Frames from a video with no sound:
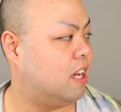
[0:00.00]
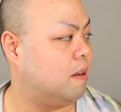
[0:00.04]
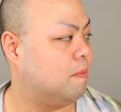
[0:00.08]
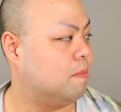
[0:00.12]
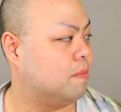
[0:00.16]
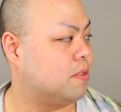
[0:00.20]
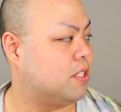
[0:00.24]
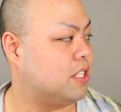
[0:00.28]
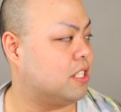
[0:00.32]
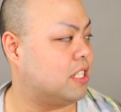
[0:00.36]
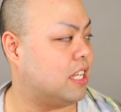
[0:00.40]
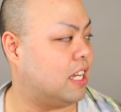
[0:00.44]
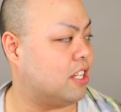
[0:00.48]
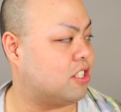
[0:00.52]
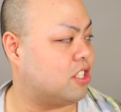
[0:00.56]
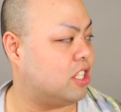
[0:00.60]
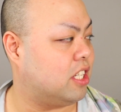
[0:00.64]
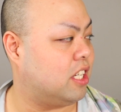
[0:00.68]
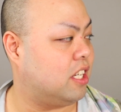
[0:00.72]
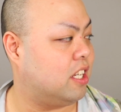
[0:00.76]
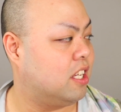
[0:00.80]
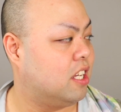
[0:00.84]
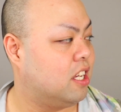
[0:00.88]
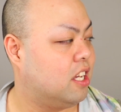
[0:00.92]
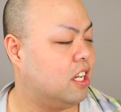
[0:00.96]
She's
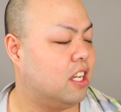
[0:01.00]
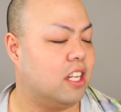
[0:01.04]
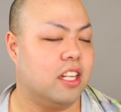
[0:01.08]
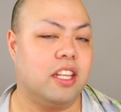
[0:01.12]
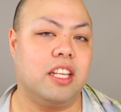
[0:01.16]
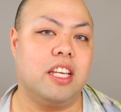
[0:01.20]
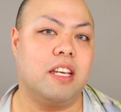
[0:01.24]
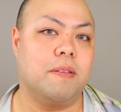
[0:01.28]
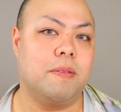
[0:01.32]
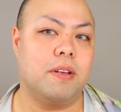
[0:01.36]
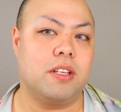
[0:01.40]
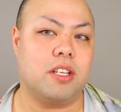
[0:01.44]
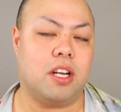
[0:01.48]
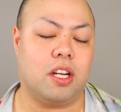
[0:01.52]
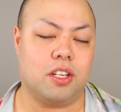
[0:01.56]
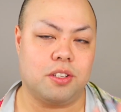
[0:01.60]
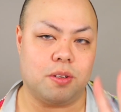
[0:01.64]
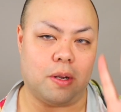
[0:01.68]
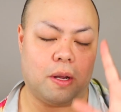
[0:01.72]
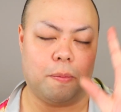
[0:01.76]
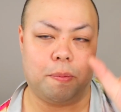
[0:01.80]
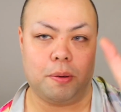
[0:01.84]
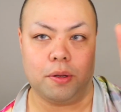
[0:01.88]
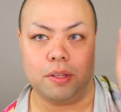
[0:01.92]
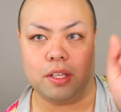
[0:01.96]
actually, the image,
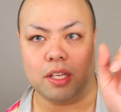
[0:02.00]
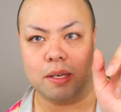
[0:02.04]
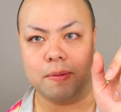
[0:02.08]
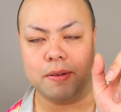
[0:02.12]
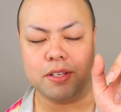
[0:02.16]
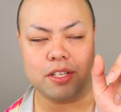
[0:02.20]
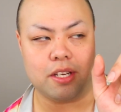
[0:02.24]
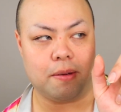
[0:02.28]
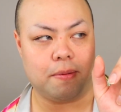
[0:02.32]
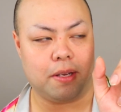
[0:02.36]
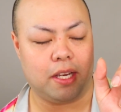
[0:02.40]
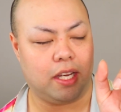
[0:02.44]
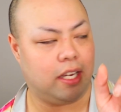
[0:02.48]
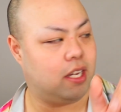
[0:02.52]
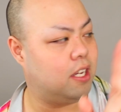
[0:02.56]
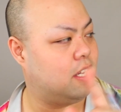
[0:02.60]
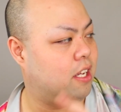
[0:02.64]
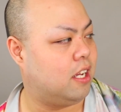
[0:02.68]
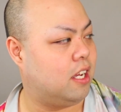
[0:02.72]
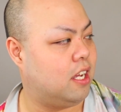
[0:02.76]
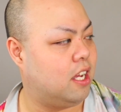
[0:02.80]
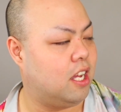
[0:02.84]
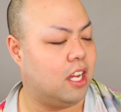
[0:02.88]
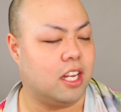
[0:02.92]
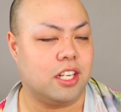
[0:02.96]
I'll put the image up
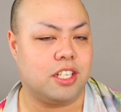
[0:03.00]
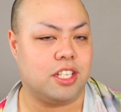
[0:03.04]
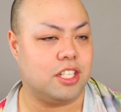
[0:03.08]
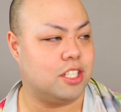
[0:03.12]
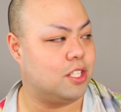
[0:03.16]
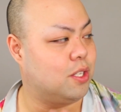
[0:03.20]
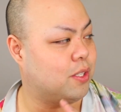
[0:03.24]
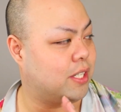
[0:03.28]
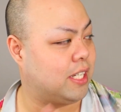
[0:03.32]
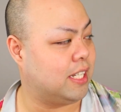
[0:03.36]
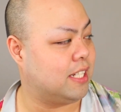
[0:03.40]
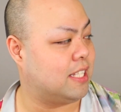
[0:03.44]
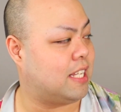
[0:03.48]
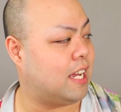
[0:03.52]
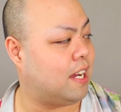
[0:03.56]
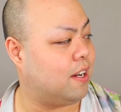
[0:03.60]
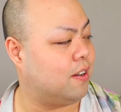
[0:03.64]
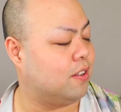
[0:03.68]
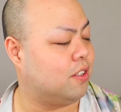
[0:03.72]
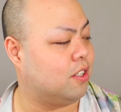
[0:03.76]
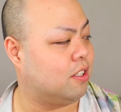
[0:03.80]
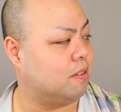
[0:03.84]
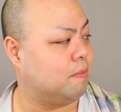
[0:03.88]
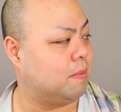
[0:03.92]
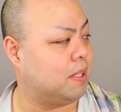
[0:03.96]
here, she's looking
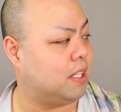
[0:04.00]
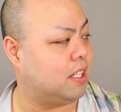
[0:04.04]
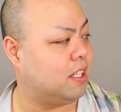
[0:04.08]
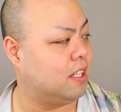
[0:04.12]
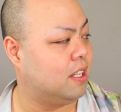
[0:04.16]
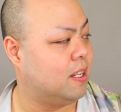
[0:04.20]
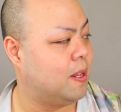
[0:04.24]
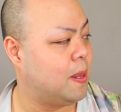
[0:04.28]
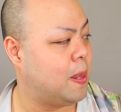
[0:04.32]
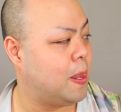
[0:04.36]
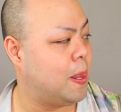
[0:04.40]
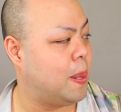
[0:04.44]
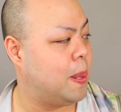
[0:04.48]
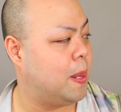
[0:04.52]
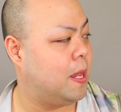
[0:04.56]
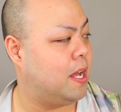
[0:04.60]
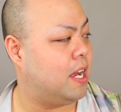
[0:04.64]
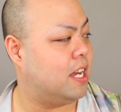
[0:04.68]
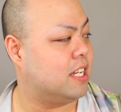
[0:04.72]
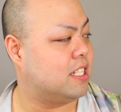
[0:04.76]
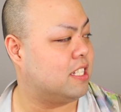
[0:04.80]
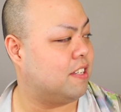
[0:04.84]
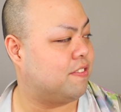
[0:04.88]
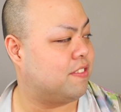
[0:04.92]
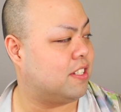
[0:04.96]
down on me,
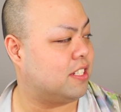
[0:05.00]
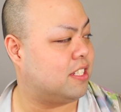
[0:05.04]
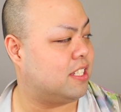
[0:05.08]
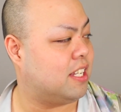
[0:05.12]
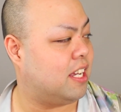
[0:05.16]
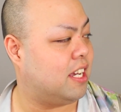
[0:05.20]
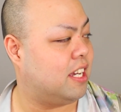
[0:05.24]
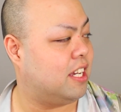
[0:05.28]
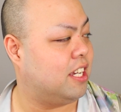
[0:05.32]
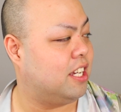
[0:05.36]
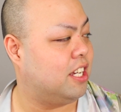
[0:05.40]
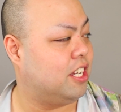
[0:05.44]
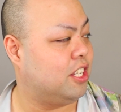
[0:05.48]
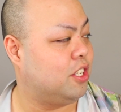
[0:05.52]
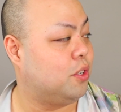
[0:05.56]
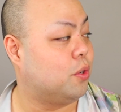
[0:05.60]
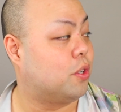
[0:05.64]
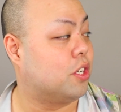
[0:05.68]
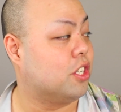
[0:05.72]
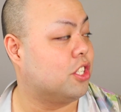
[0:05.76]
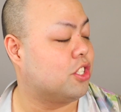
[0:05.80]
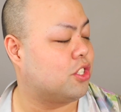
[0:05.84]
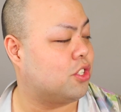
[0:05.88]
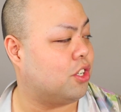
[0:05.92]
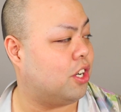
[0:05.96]
as if to say, you
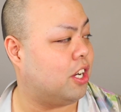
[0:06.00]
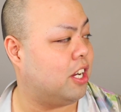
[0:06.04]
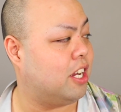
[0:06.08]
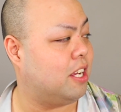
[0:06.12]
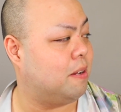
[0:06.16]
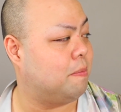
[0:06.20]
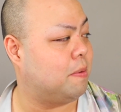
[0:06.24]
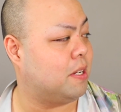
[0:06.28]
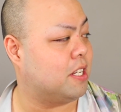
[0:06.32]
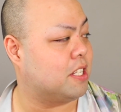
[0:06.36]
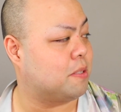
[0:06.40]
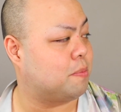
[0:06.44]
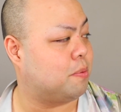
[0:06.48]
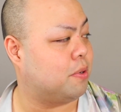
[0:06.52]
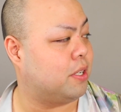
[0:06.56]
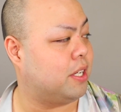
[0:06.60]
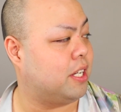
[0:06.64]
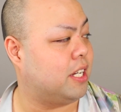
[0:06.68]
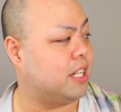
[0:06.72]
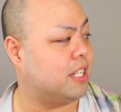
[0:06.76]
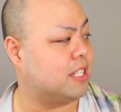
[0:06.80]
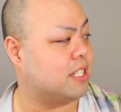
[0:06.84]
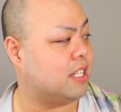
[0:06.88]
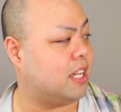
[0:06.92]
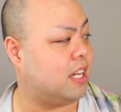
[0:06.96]
can try and be as pretty
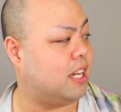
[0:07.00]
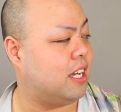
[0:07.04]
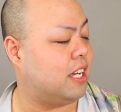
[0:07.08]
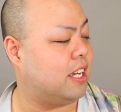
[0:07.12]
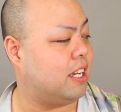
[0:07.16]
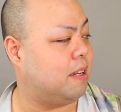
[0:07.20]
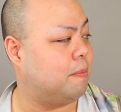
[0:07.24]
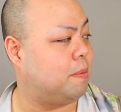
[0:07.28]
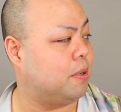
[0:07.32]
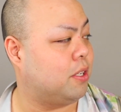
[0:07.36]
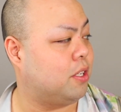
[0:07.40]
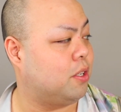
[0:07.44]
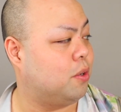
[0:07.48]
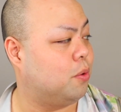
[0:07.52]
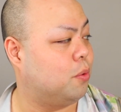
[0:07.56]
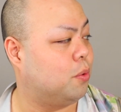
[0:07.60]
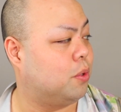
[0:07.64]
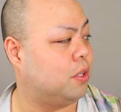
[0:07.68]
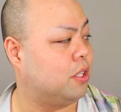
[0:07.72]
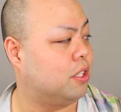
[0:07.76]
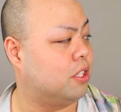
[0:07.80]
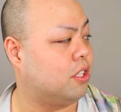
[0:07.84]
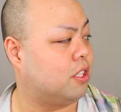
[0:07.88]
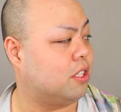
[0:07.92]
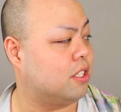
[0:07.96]
as I, but you
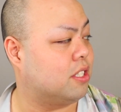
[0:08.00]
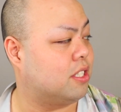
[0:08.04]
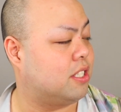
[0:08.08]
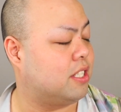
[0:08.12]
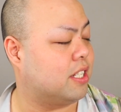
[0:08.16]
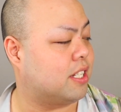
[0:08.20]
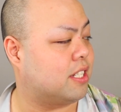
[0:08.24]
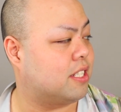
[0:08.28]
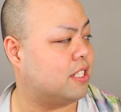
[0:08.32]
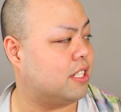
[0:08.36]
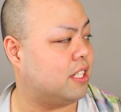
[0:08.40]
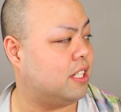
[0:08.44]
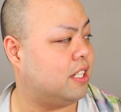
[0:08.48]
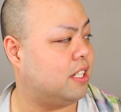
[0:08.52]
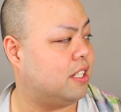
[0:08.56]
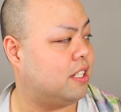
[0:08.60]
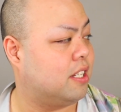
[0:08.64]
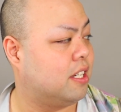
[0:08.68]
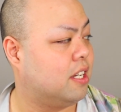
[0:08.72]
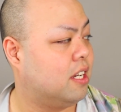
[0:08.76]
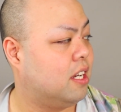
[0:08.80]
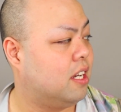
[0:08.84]
will not succeed.